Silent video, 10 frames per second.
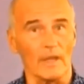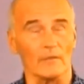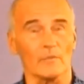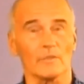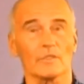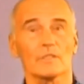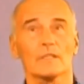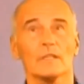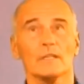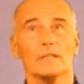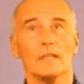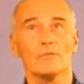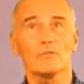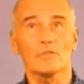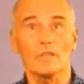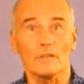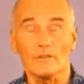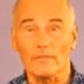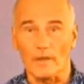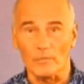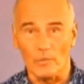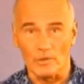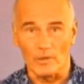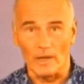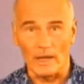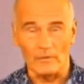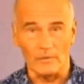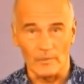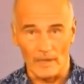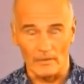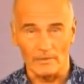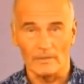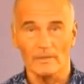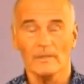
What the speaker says: that was interesting to find more out about.